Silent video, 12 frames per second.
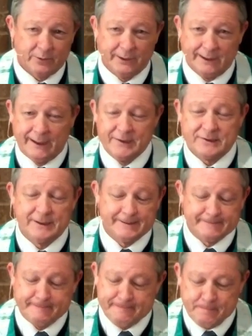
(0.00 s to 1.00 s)
realize
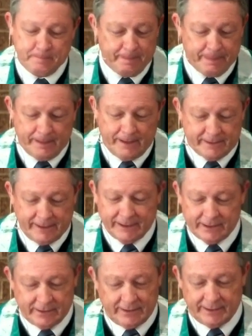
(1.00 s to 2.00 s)
that if they
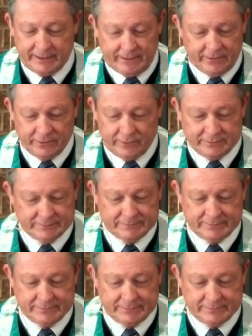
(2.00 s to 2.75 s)
didn't get it either,